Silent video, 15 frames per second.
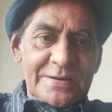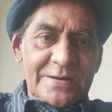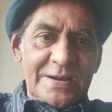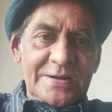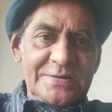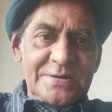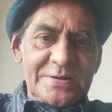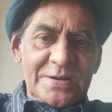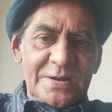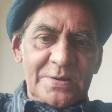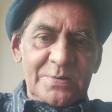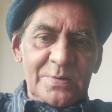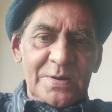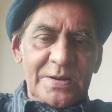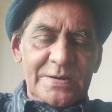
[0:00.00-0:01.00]
Rajan
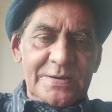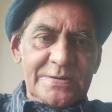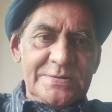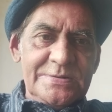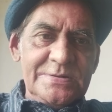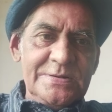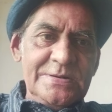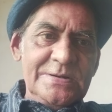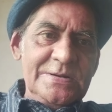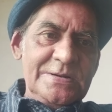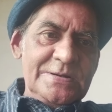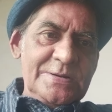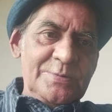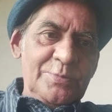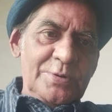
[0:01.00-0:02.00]
Agarwal is,
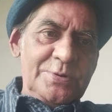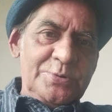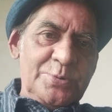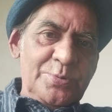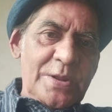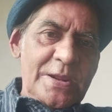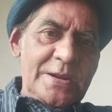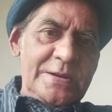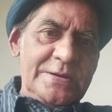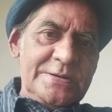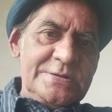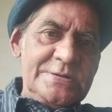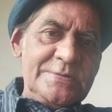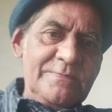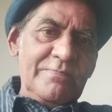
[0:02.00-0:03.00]
what today
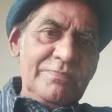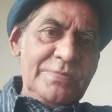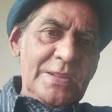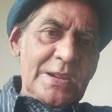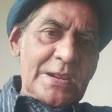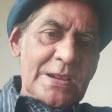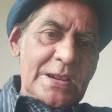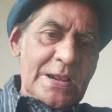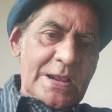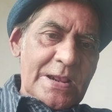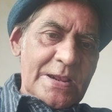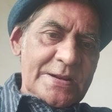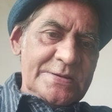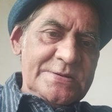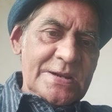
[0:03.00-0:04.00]
is.
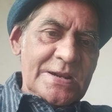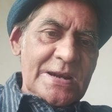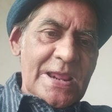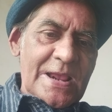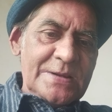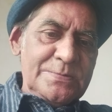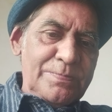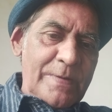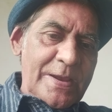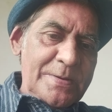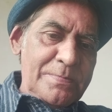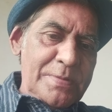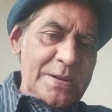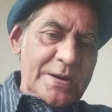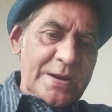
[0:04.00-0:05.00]
It's a class
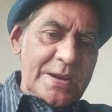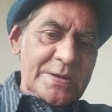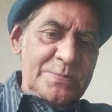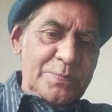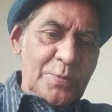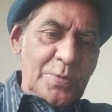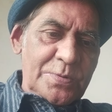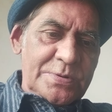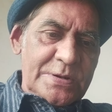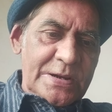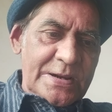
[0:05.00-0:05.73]
5B race, folks.